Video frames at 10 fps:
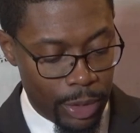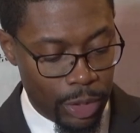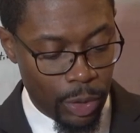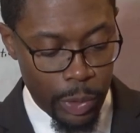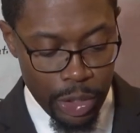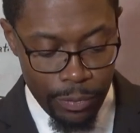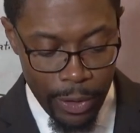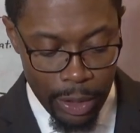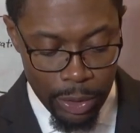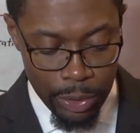So we should
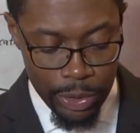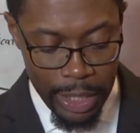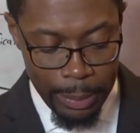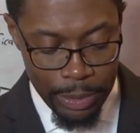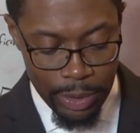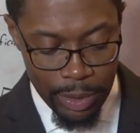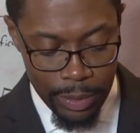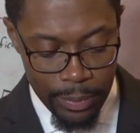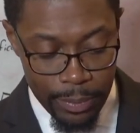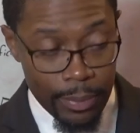follow whose steps?
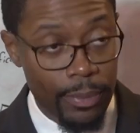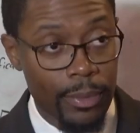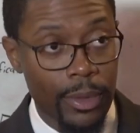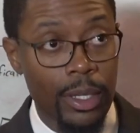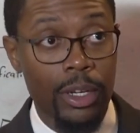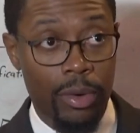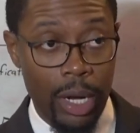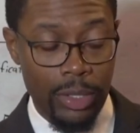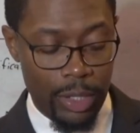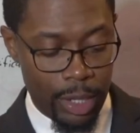
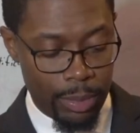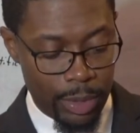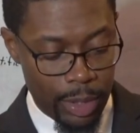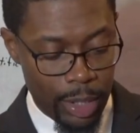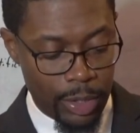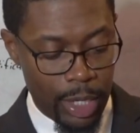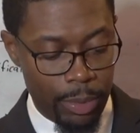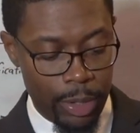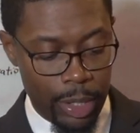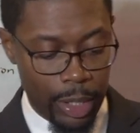Christ's steps. Let's keep
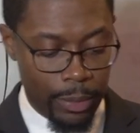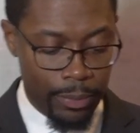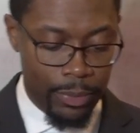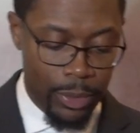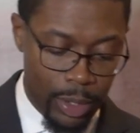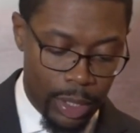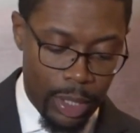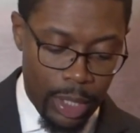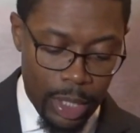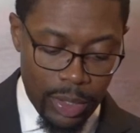reading.
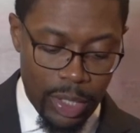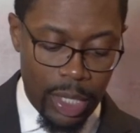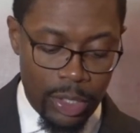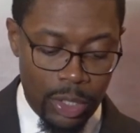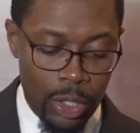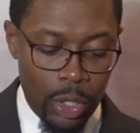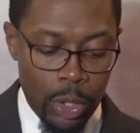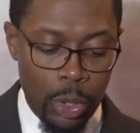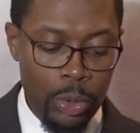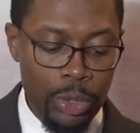It says,
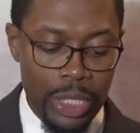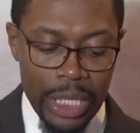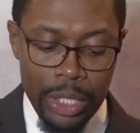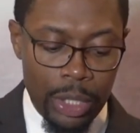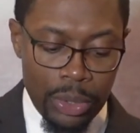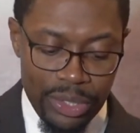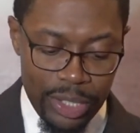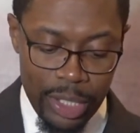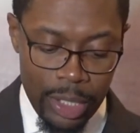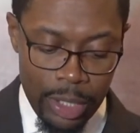"Who did no
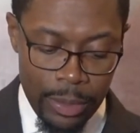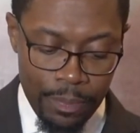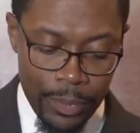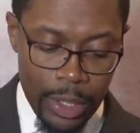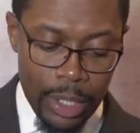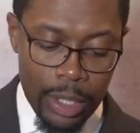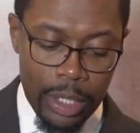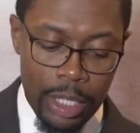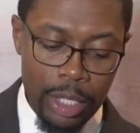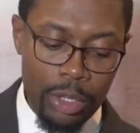sin,
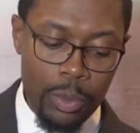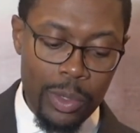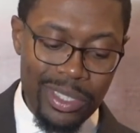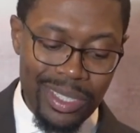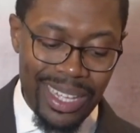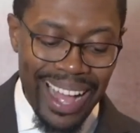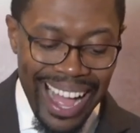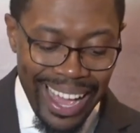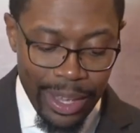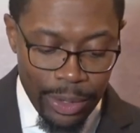neither was
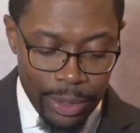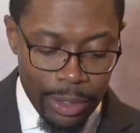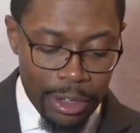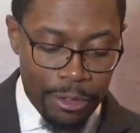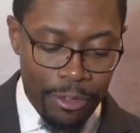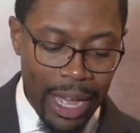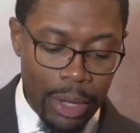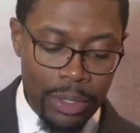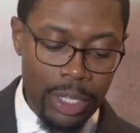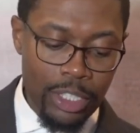guile
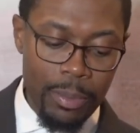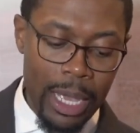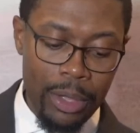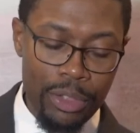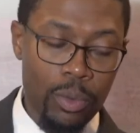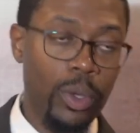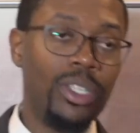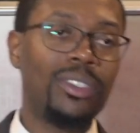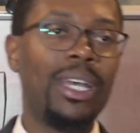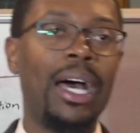found in his mouth." What
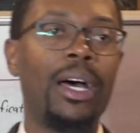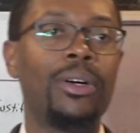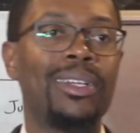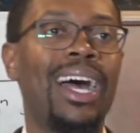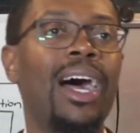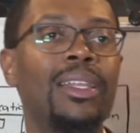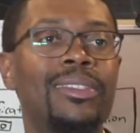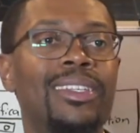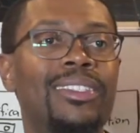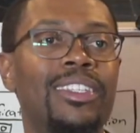is guile? Guile is
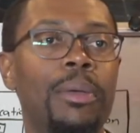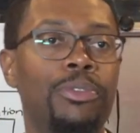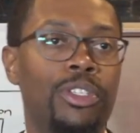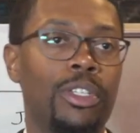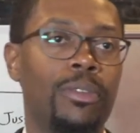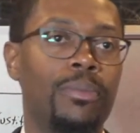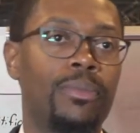deception.